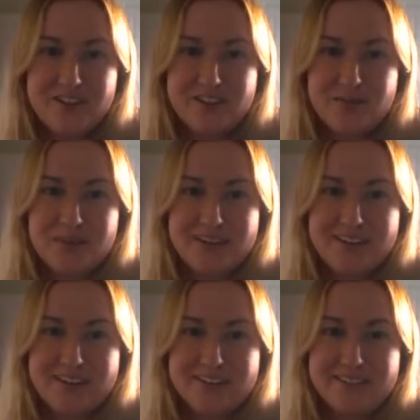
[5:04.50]
of looked at me
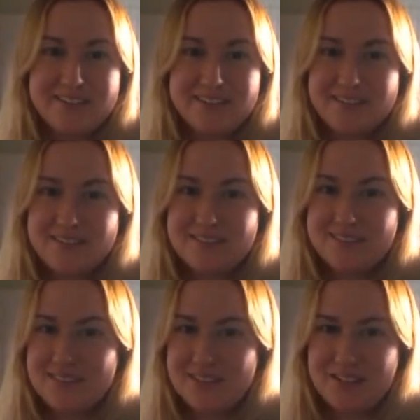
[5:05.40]
like,
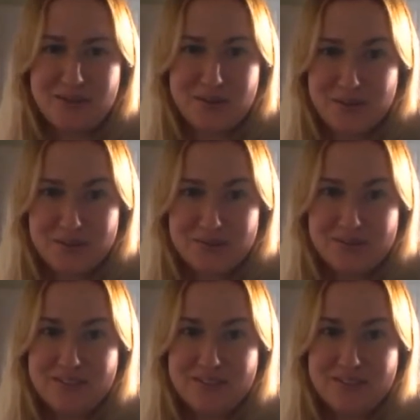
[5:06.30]
no.